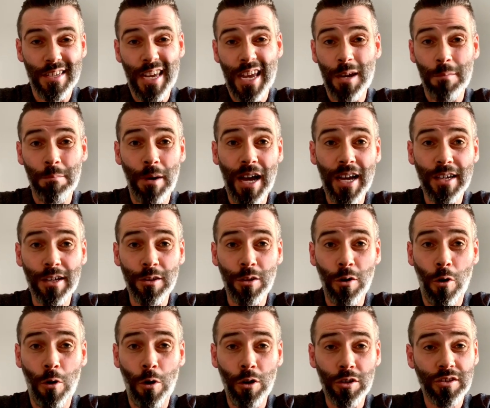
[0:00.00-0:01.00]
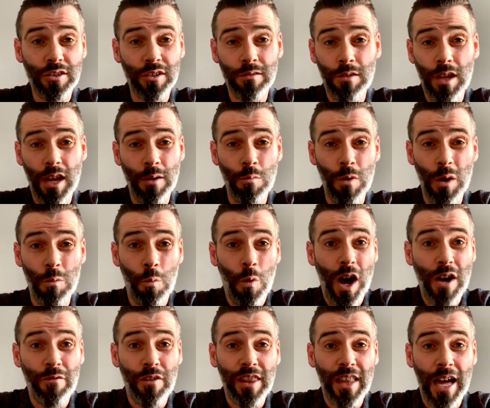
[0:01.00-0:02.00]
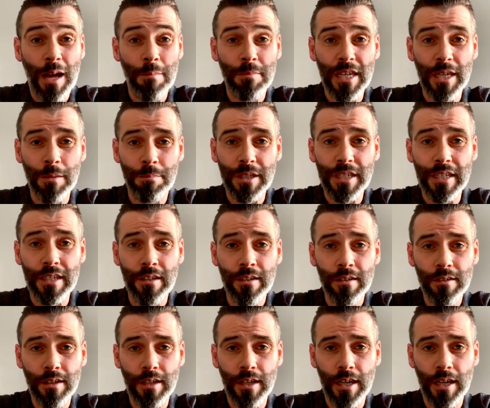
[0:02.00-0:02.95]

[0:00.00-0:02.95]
getting back in the horse and whatever that may be.